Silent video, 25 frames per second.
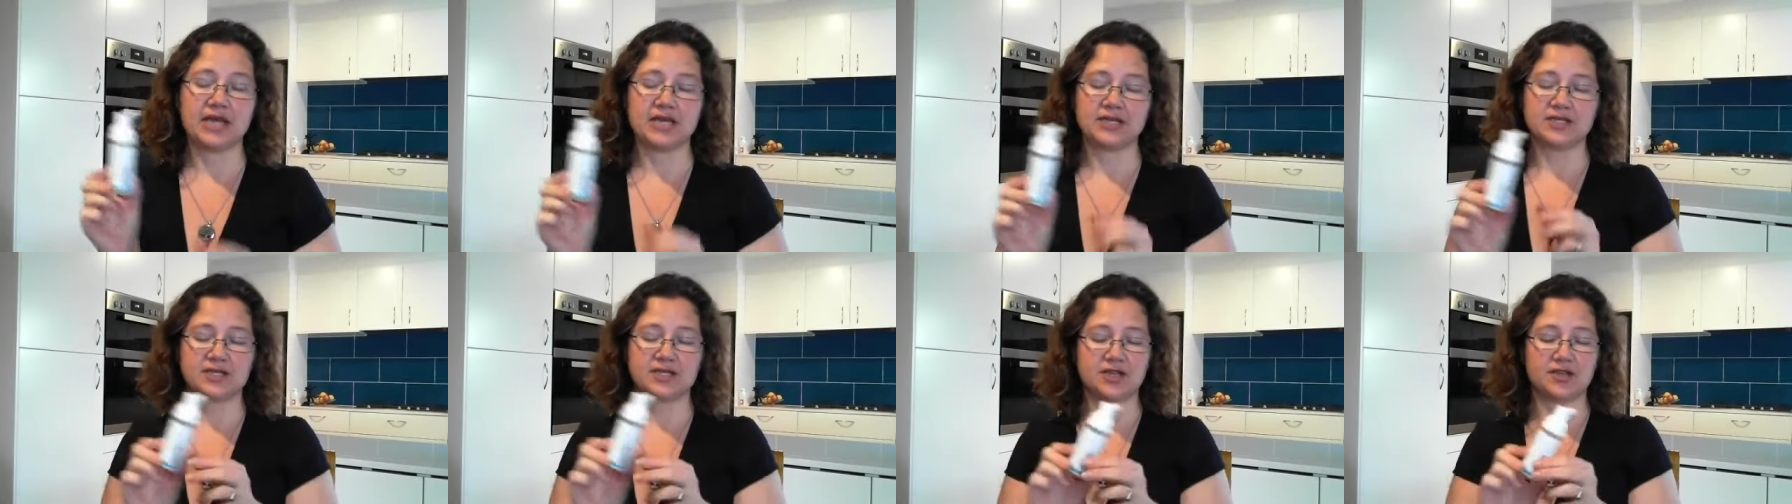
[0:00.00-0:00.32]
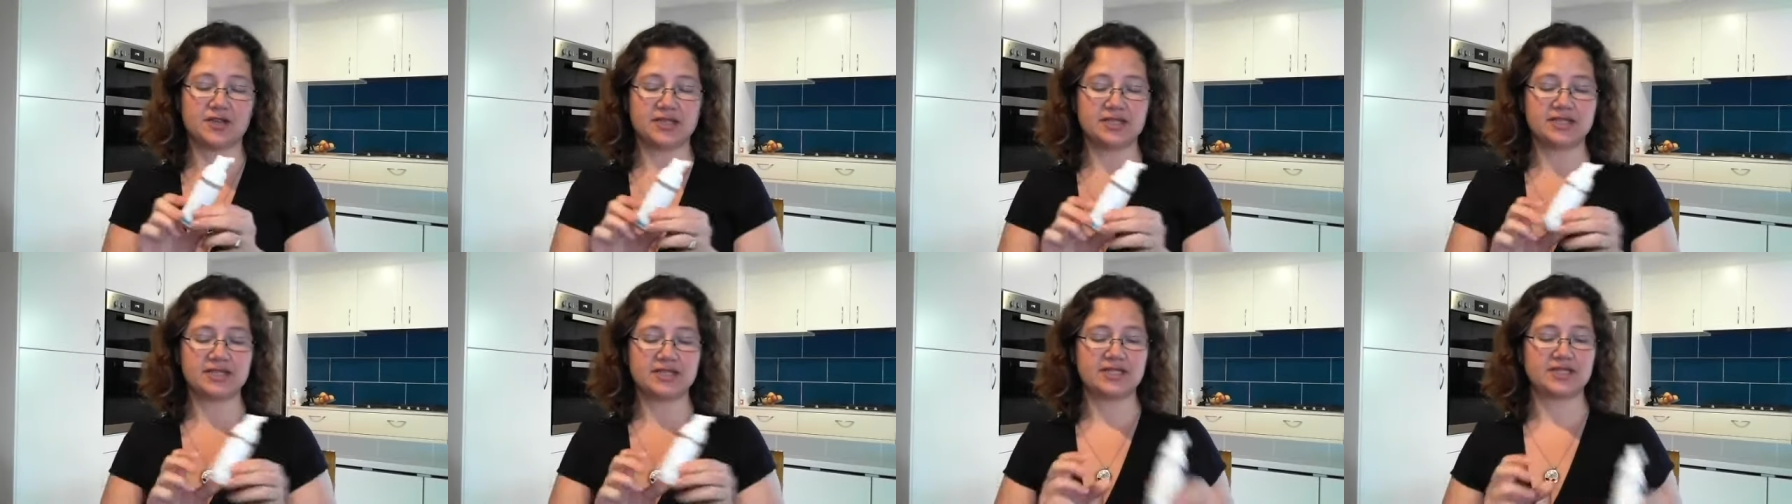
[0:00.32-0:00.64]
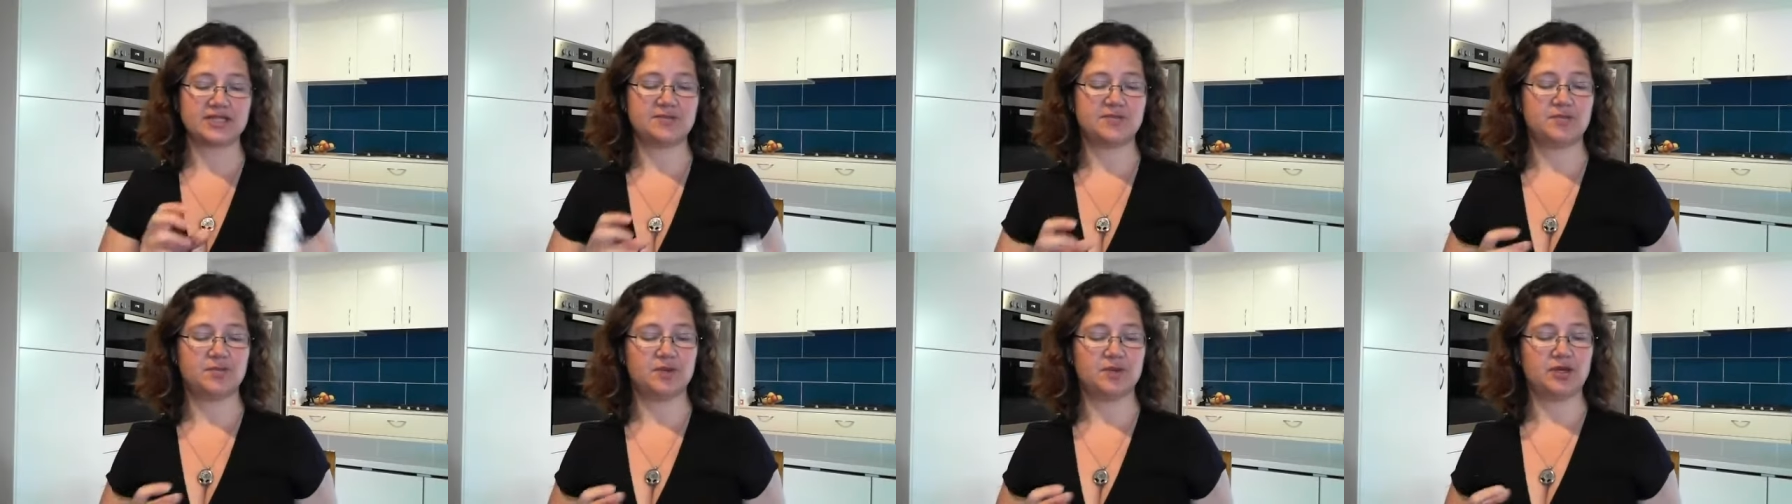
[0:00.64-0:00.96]
So this
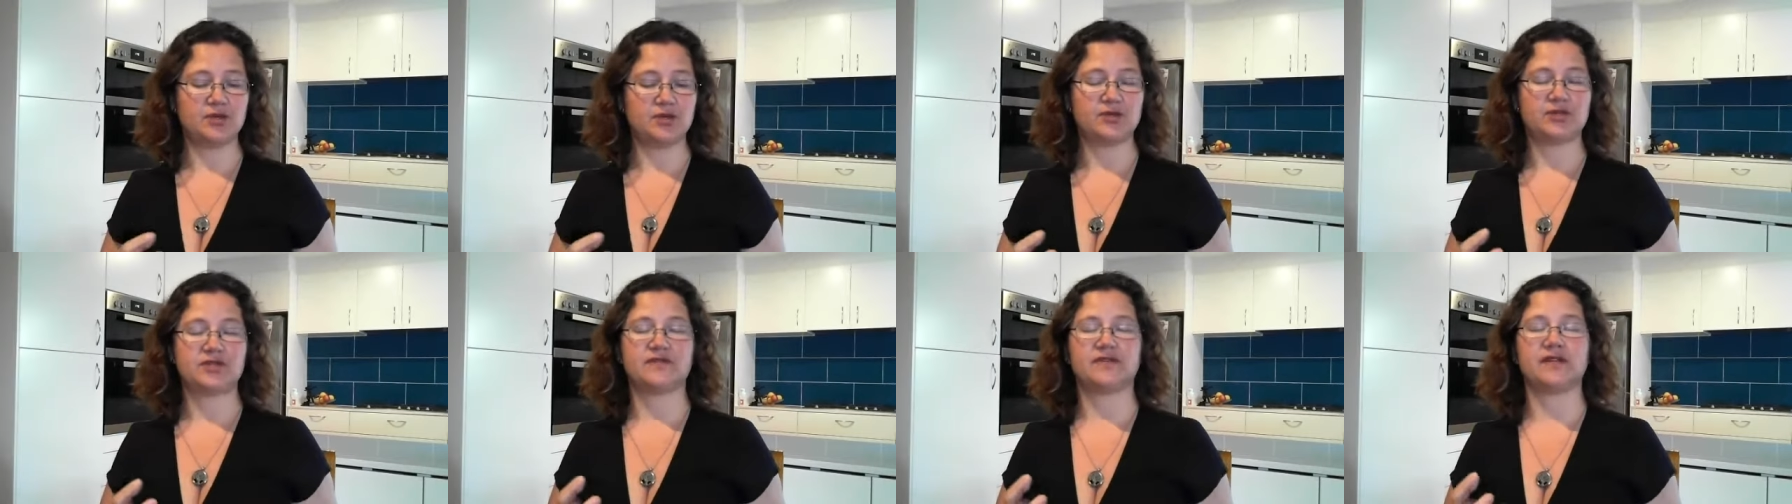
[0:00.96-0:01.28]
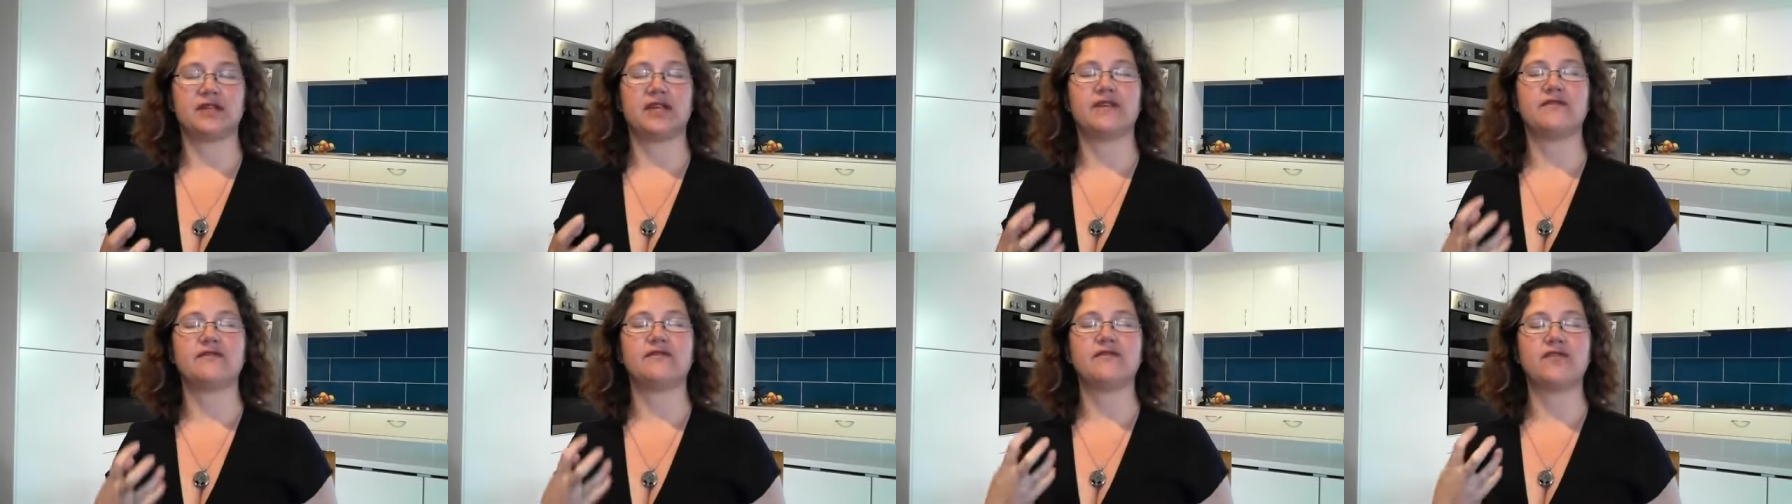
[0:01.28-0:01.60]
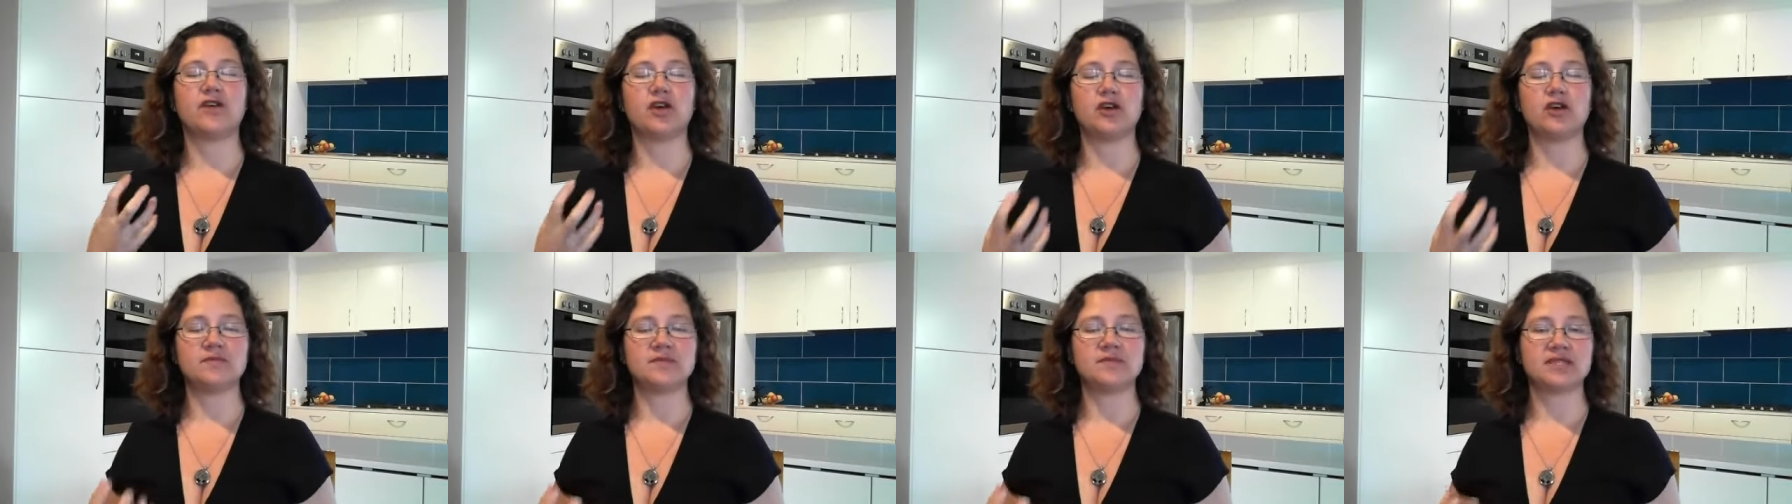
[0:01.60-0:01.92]
is beautiful. It
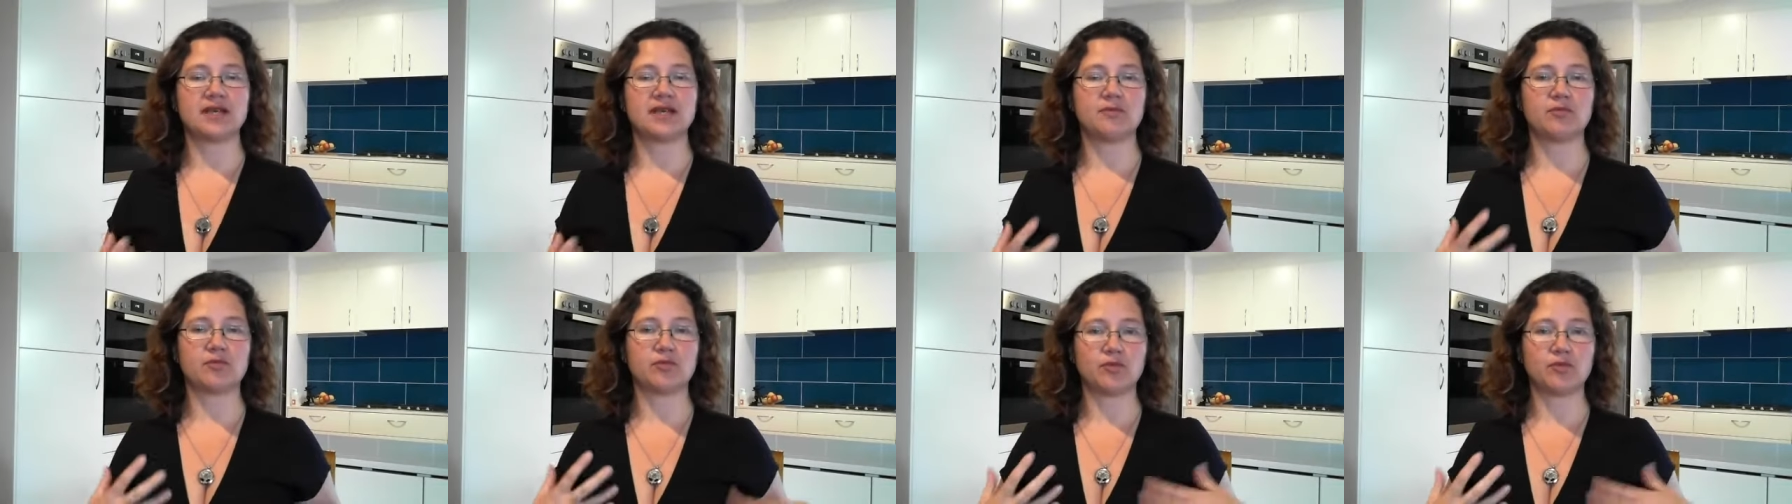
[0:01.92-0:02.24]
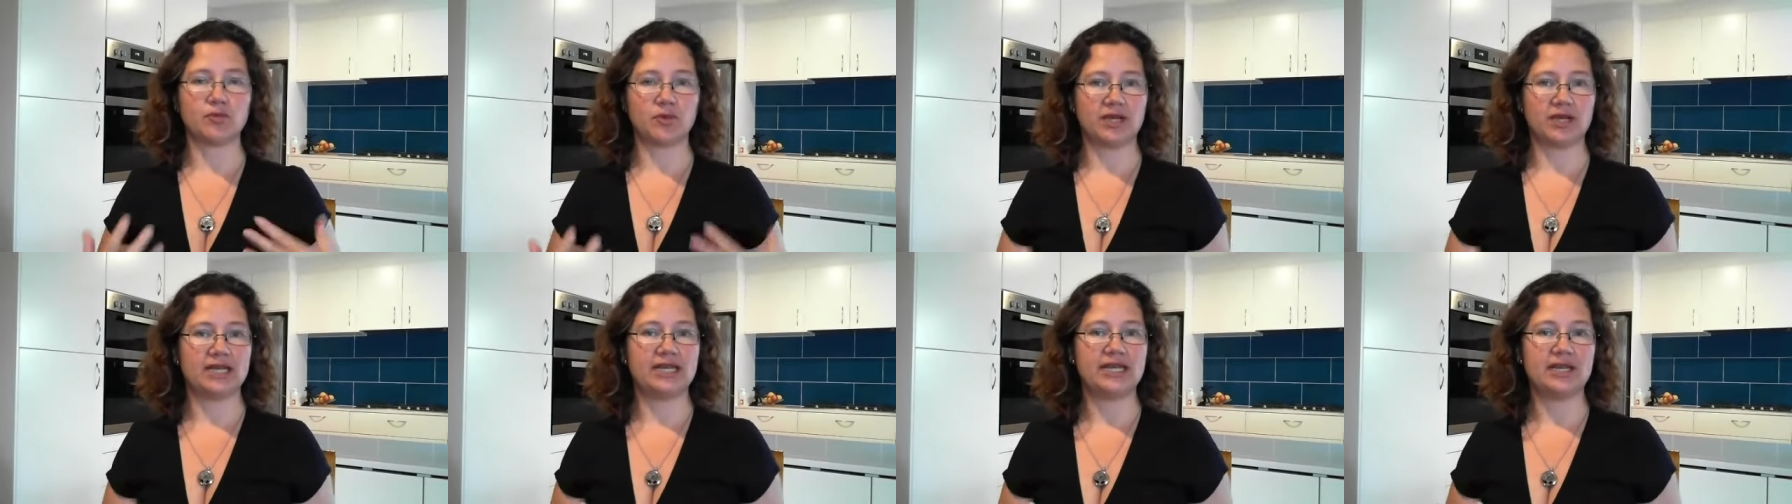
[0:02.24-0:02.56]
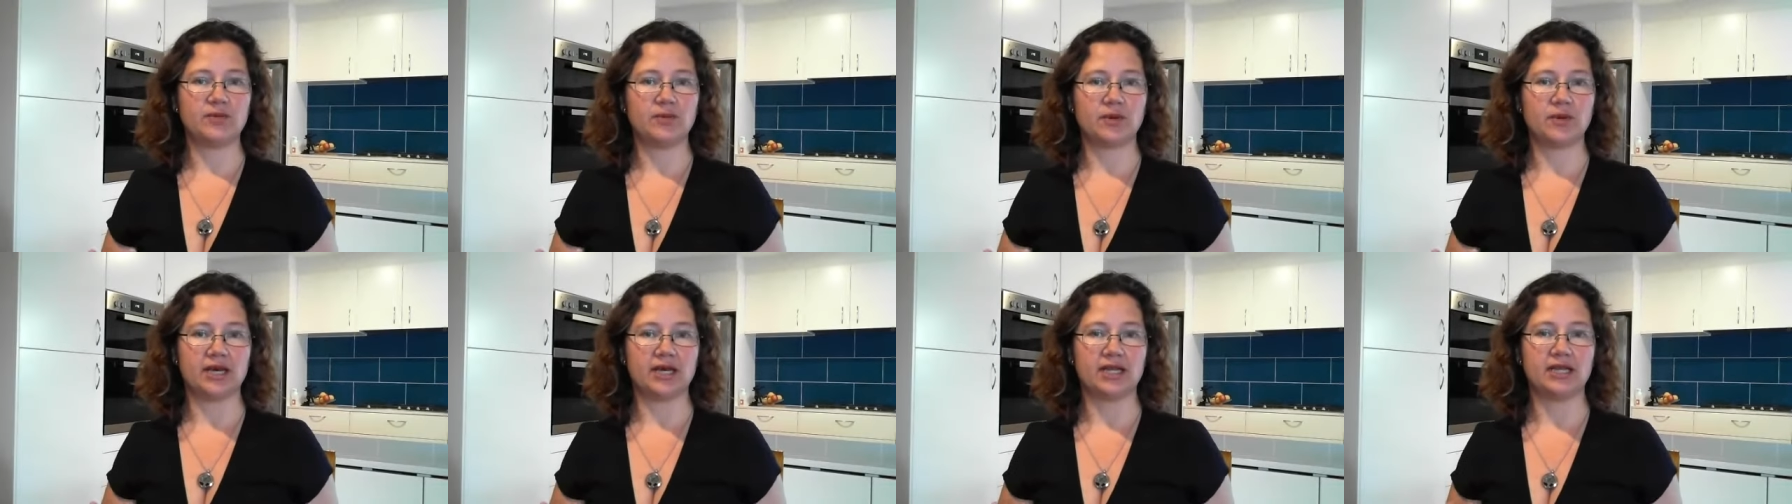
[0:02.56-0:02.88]
foams up
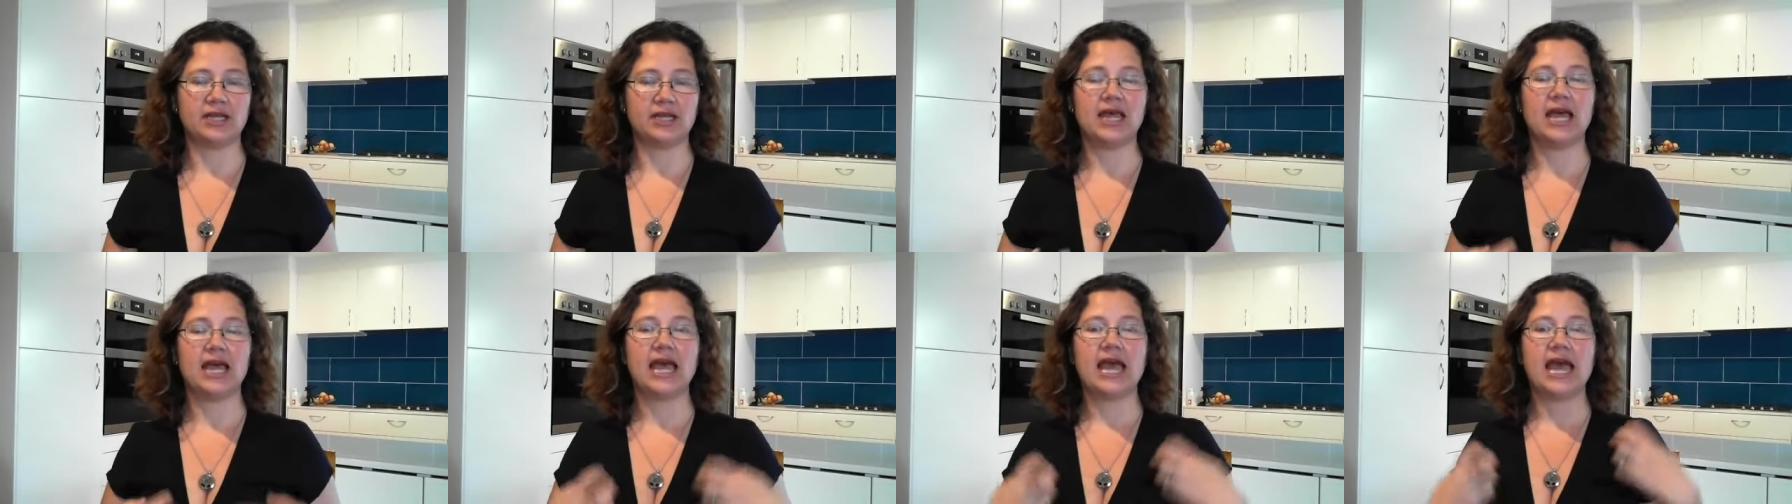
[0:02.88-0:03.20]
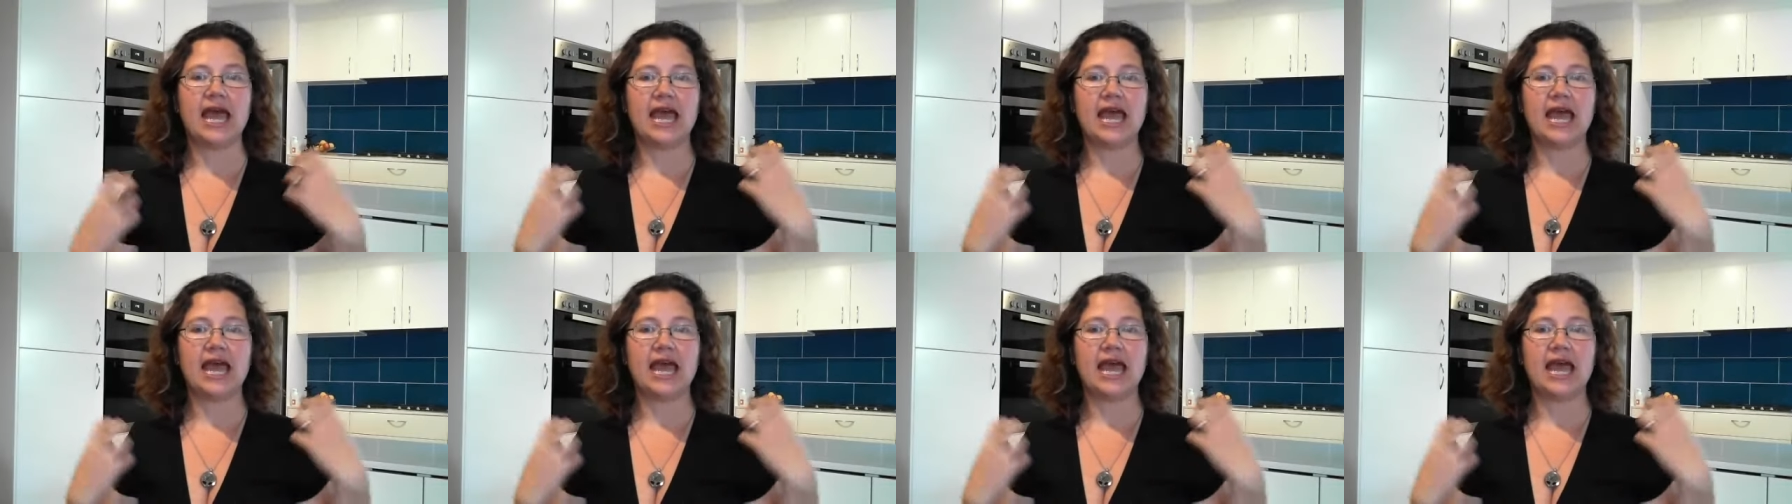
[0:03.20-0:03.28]
really well,